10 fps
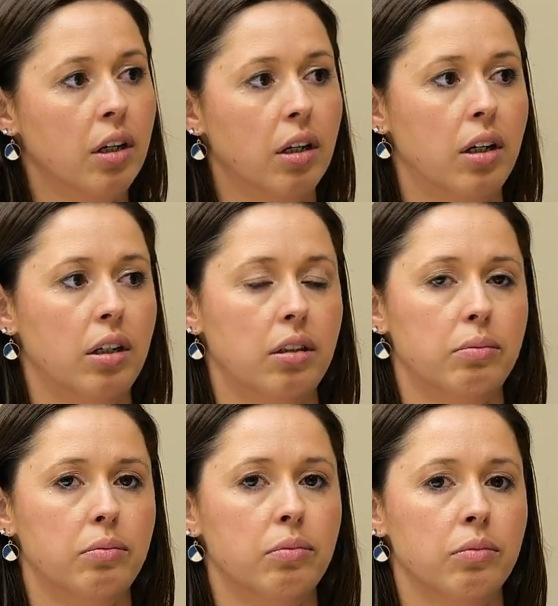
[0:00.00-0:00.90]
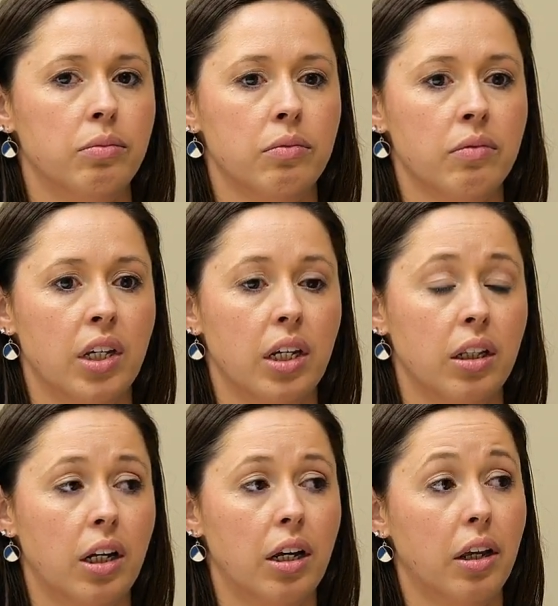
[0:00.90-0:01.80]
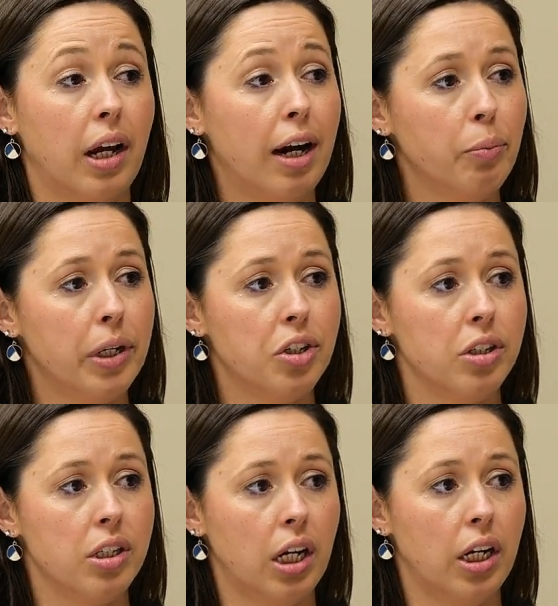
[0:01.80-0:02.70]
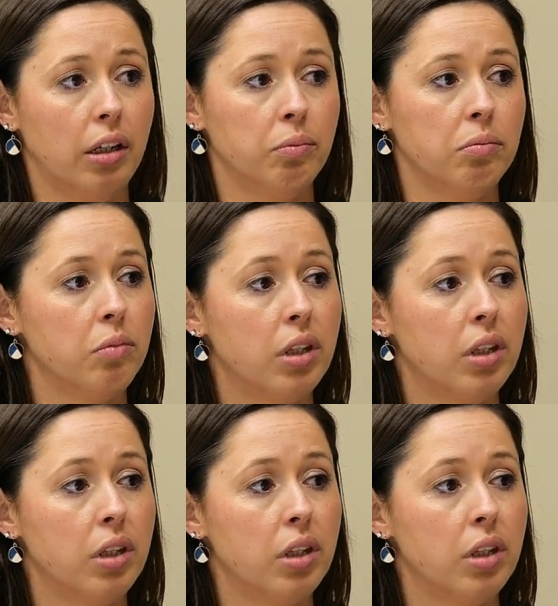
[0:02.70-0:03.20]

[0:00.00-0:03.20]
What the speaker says: In an outpatient setting,